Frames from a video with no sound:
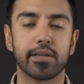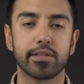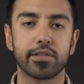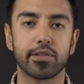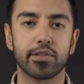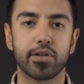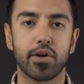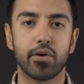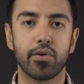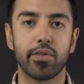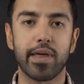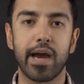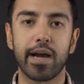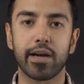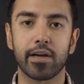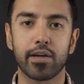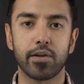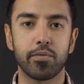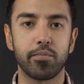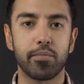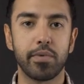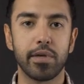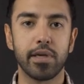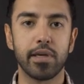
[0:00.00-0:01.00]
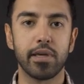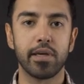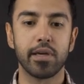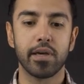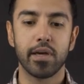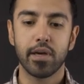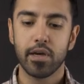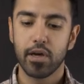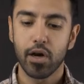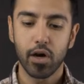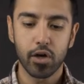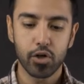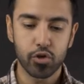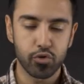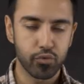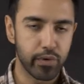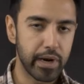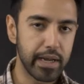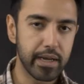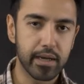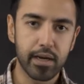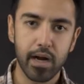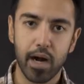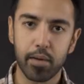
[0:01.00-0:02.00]
And so that could be a
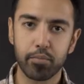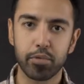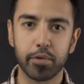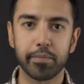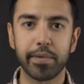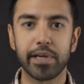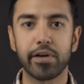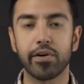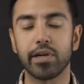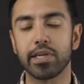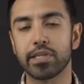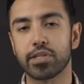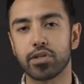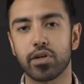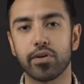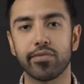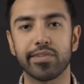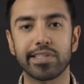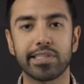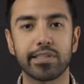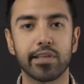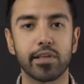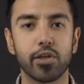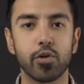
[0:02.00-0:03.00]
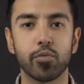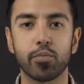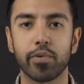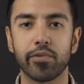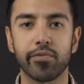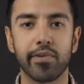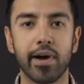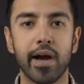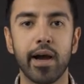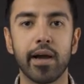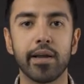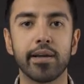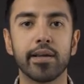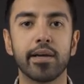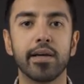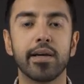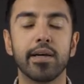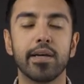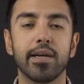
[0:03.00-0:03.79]
great complementary service that you provide.